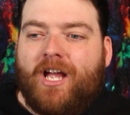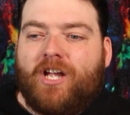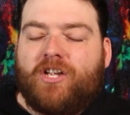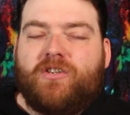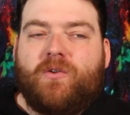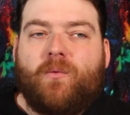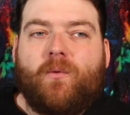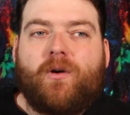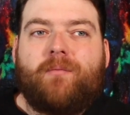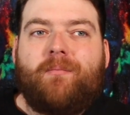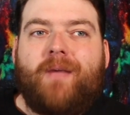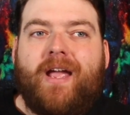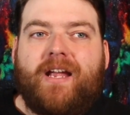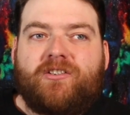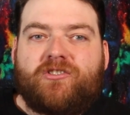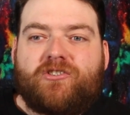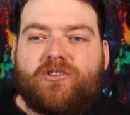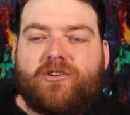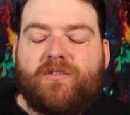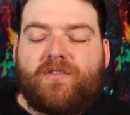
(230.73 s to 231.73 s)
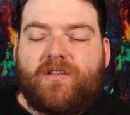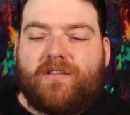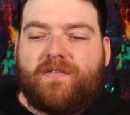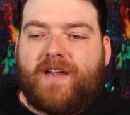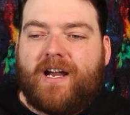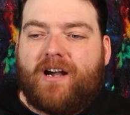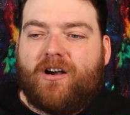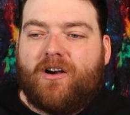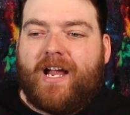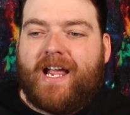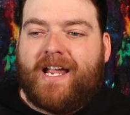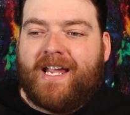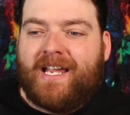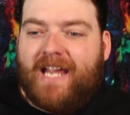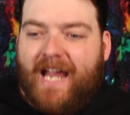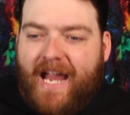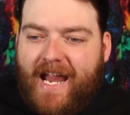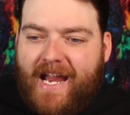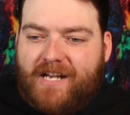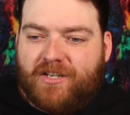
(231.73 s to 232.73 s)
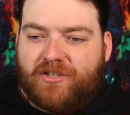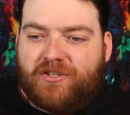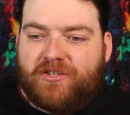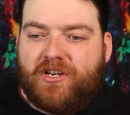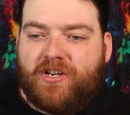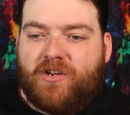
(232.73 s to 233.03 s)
you want to make sure that they're engaged,